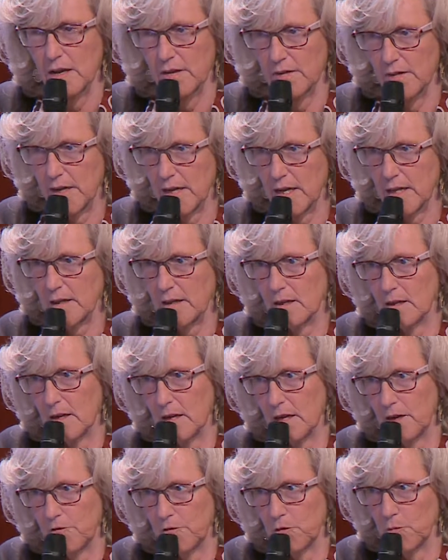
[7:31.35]
that
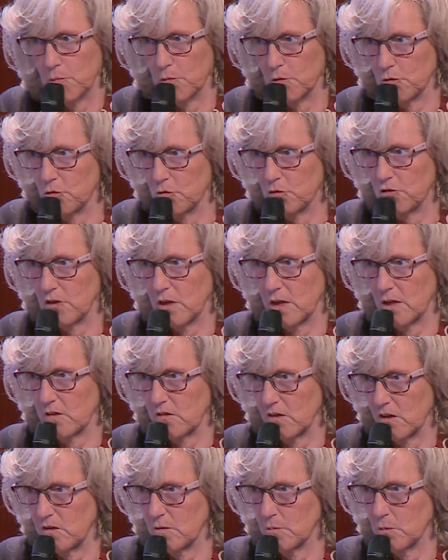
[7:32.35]
if you produce an
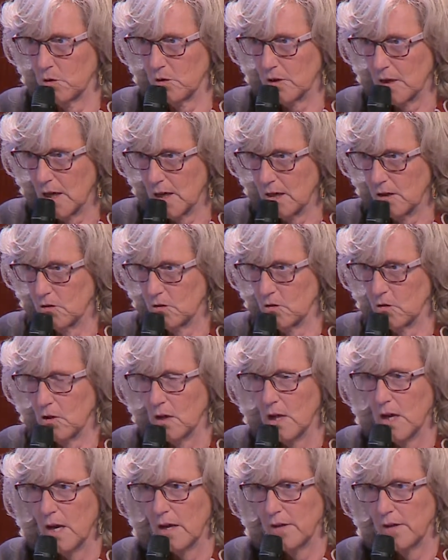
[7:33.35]
accessible title,